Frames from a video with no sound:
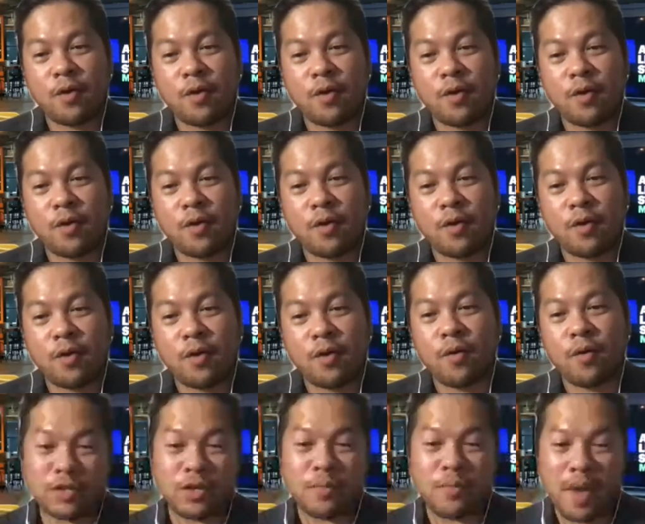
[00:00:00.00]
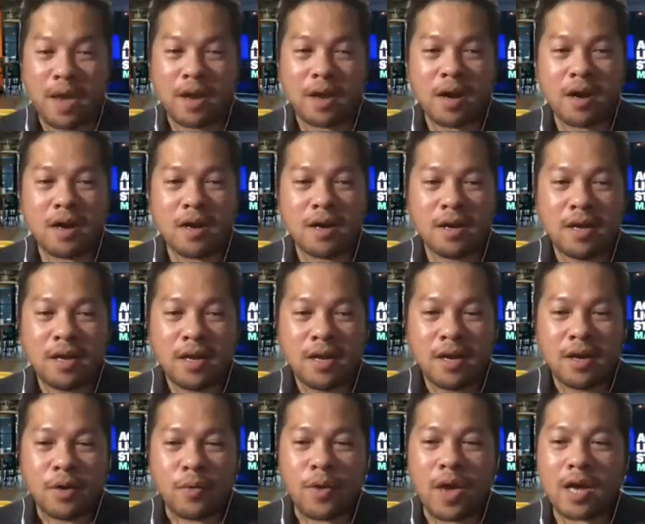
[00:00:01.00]
who is the decision maker,
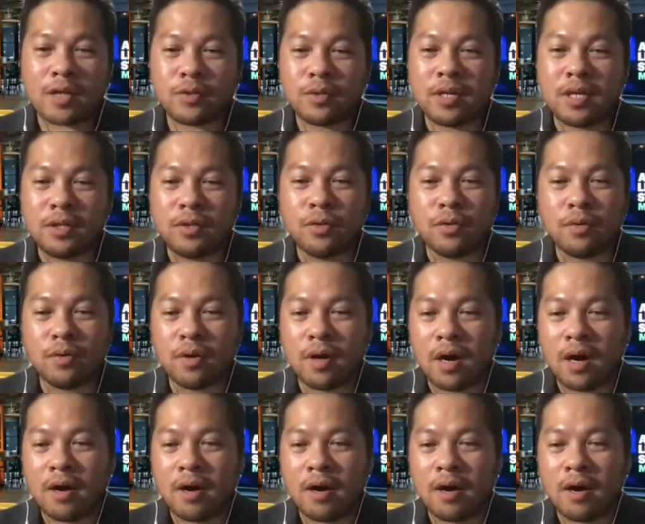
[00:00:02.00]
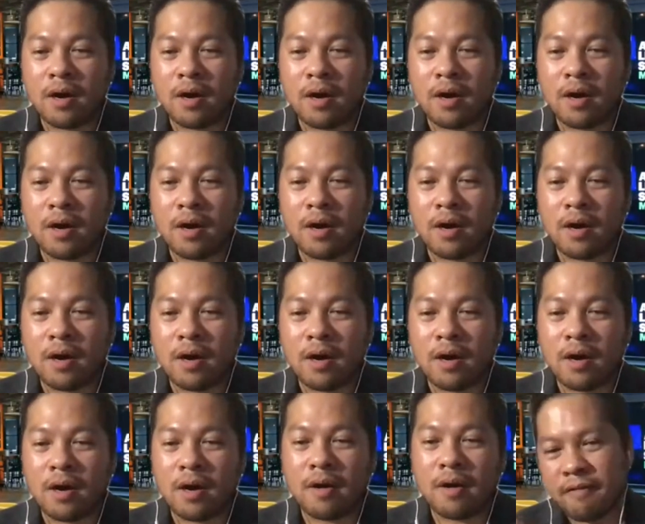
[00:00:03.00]
we actually do voting. So
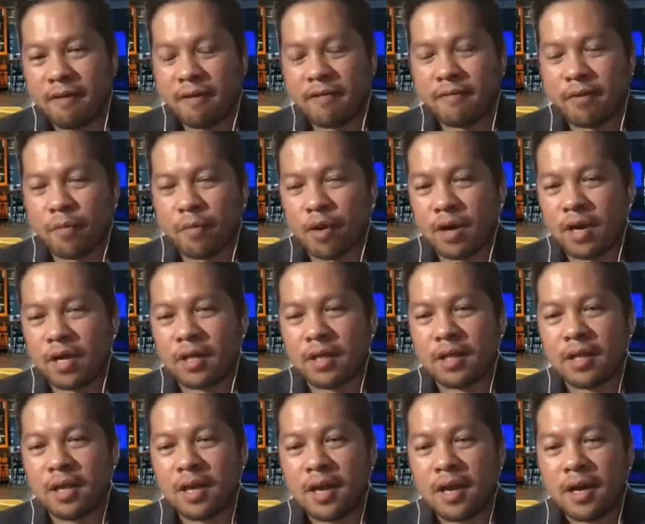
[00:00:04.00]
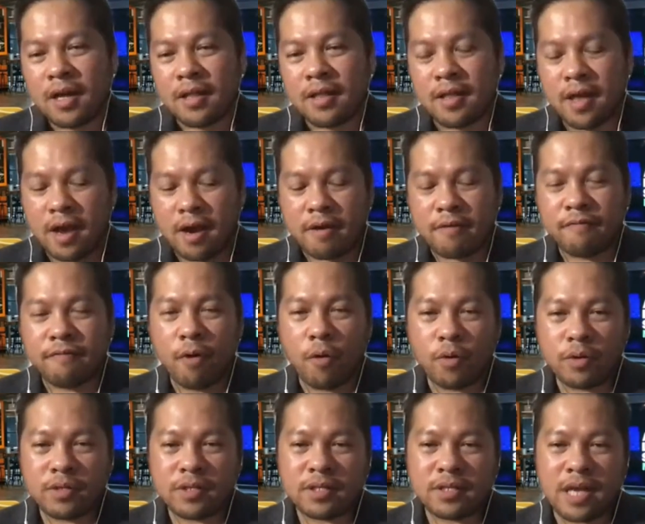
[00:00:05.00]
we give everyone their
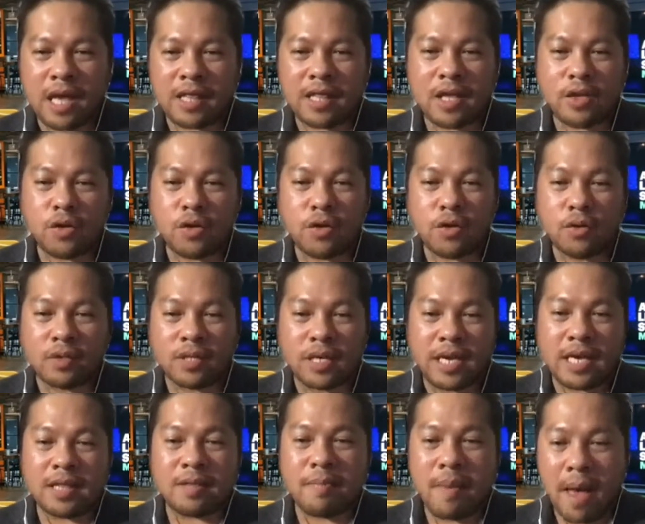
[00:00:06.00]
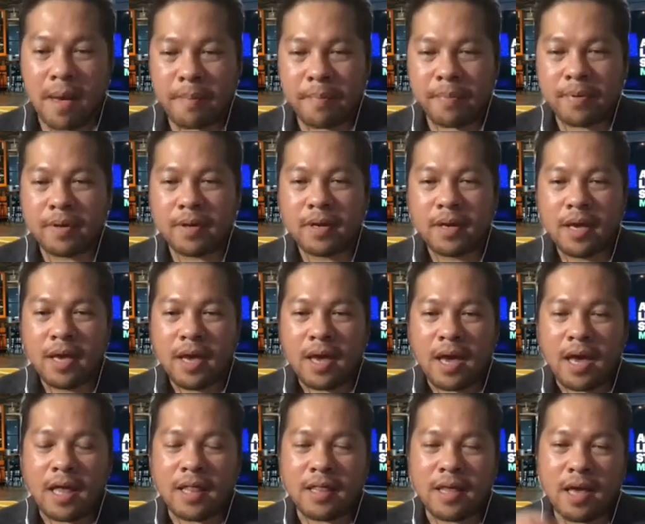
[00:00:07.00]
votes, and then you use heat map,
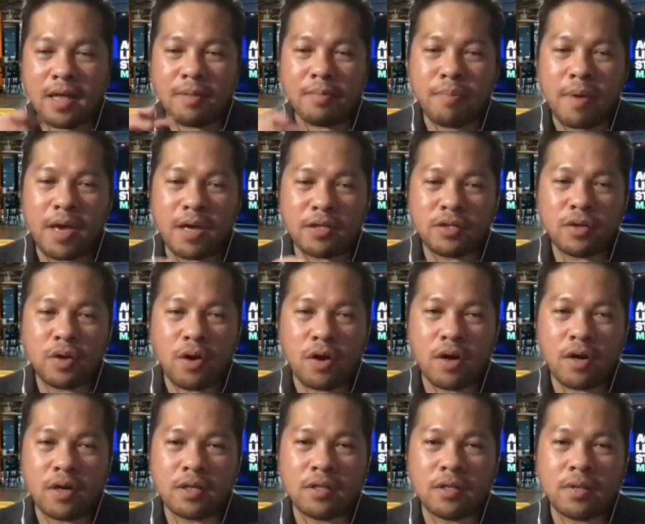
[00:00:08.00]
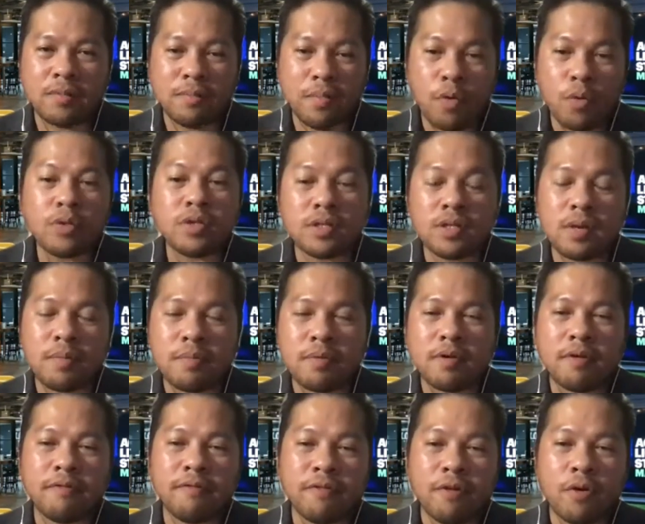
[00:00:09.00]
and then based on the most
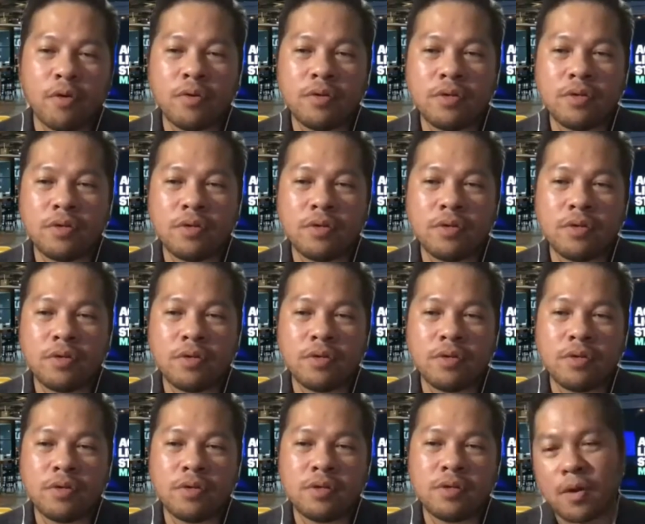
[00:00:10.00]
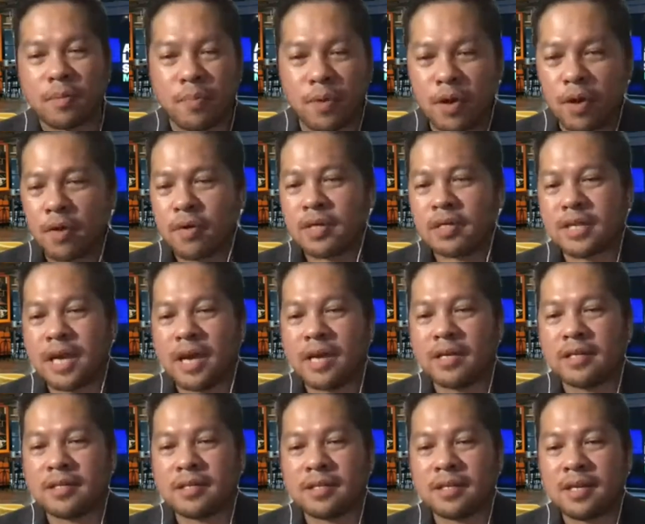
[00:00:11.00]
number of vote, that can be your
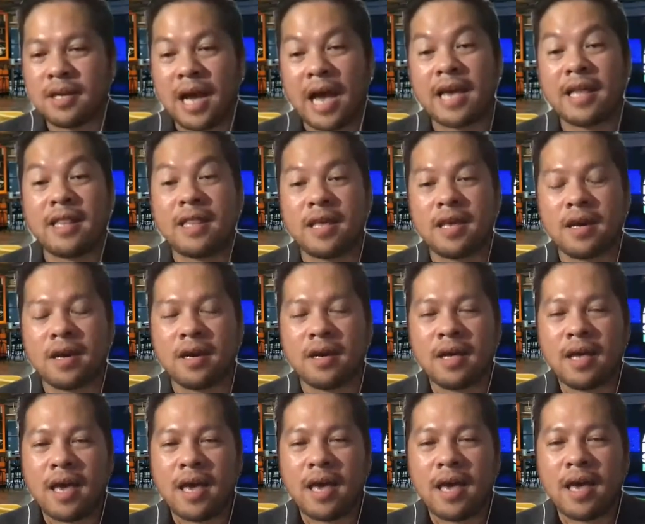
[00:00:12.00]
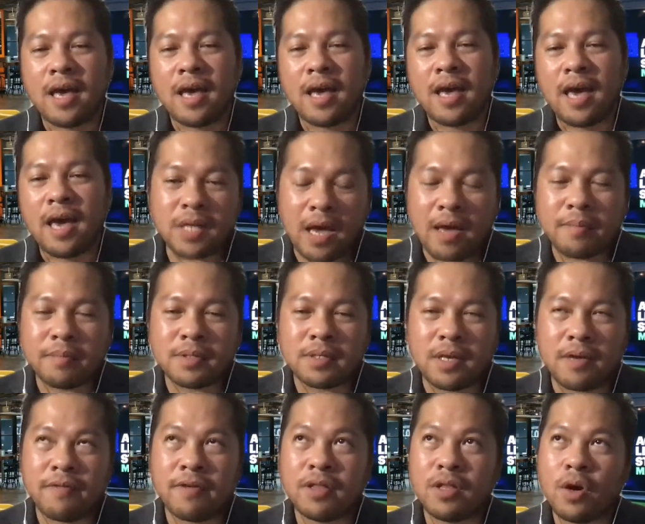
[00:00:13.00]
prioritized idea. And sometimes,
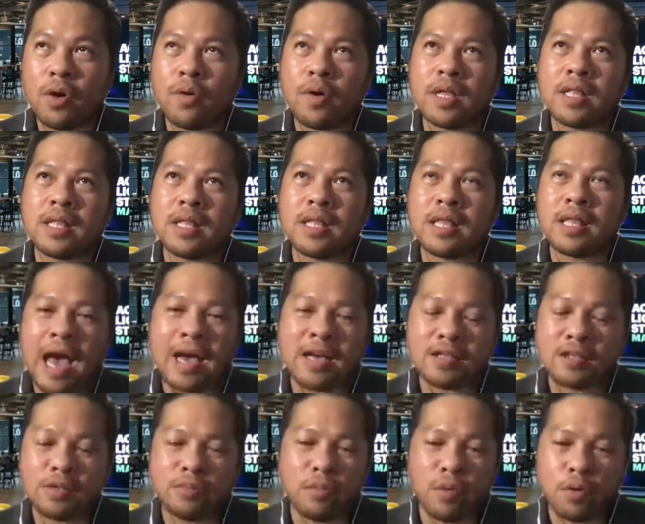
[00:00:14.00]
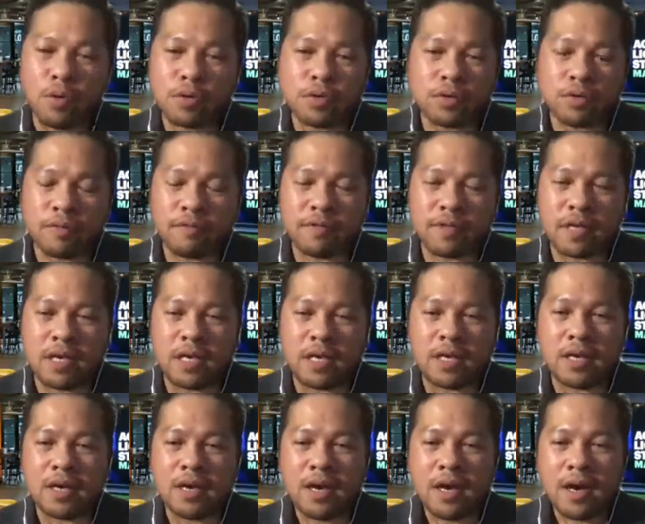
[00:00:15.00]
even though it has most of
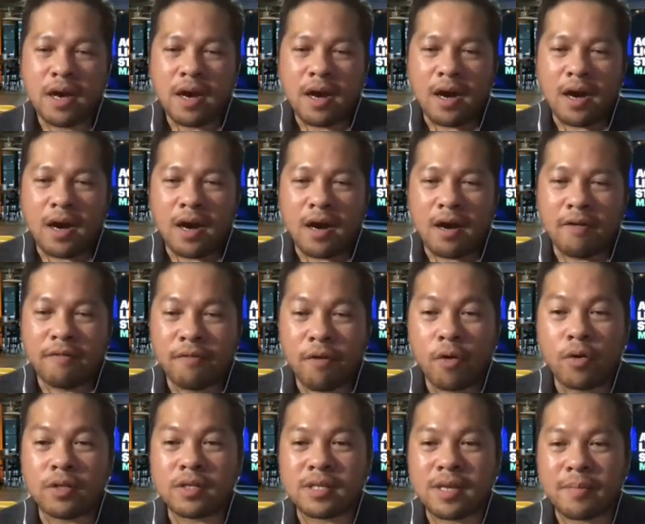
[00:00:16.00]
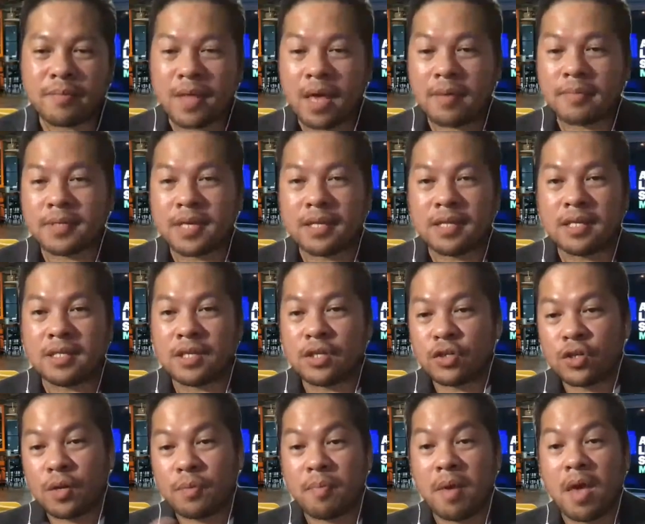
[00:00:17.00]
the vote, sometimes a
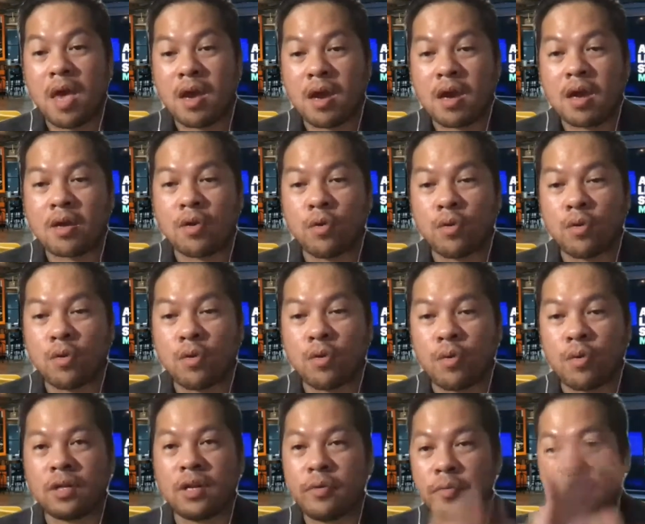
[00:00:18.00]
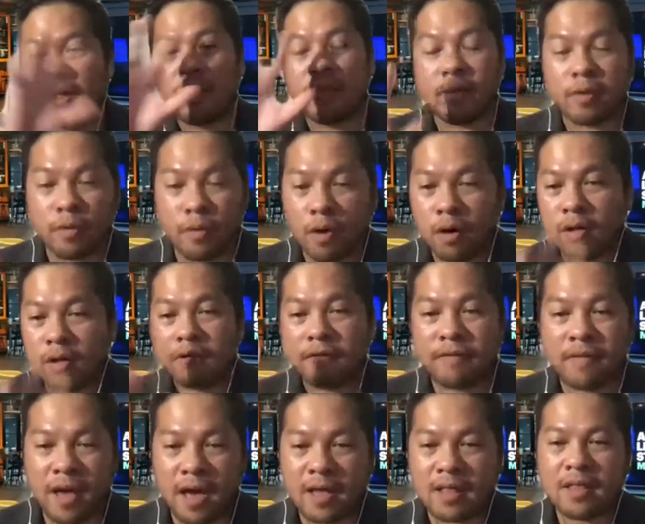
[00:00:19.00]
decision maker who will actually read through all
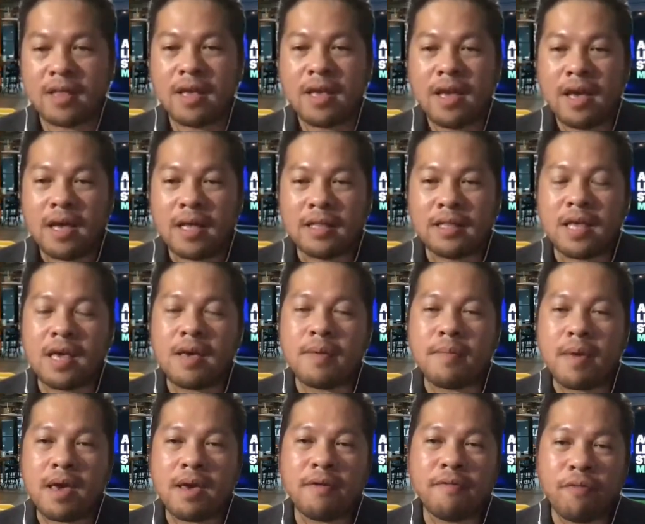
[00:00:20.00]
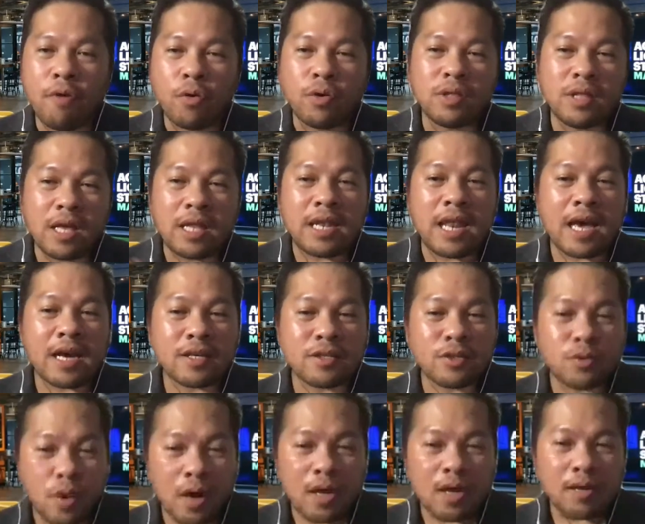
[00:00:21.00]
of that, they may vote the
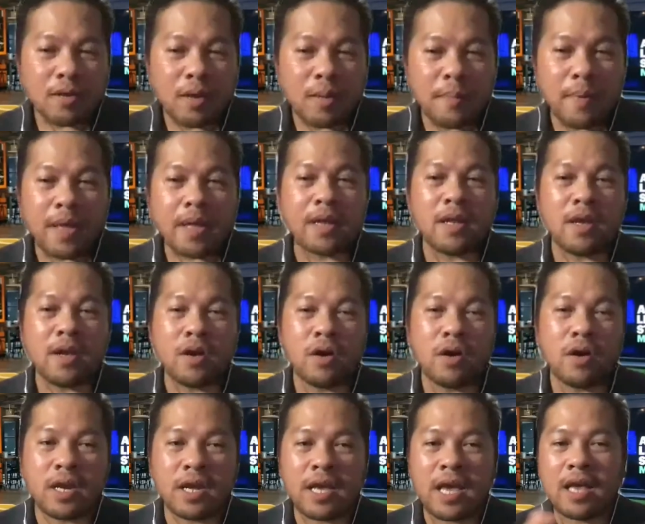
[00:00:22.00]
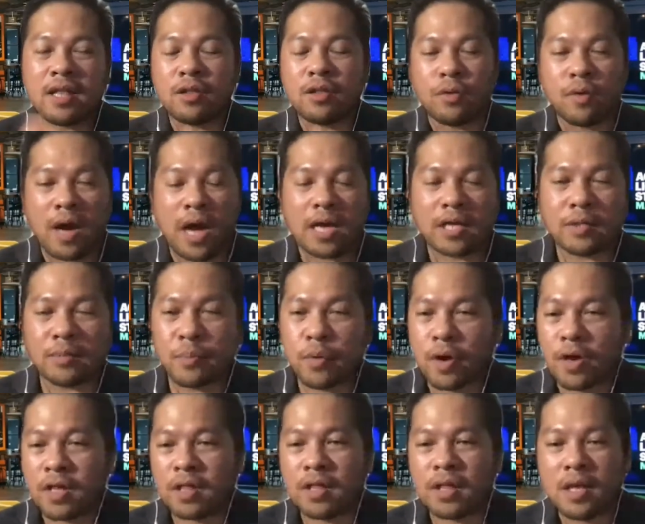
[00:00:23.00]
next one, depending on, again, to Kai's
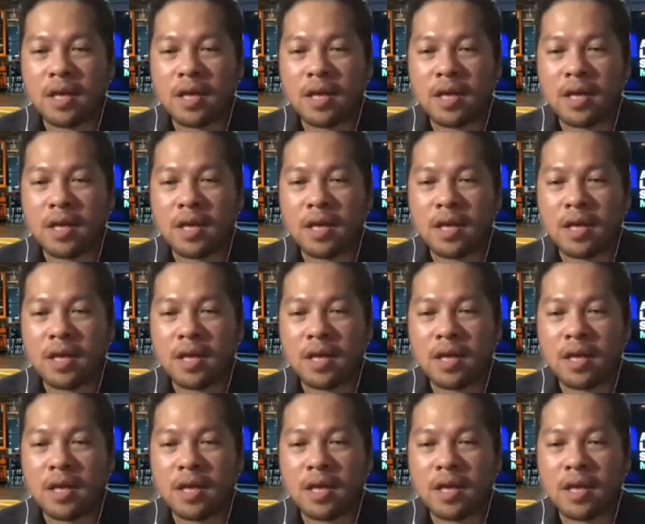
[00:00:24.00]
point,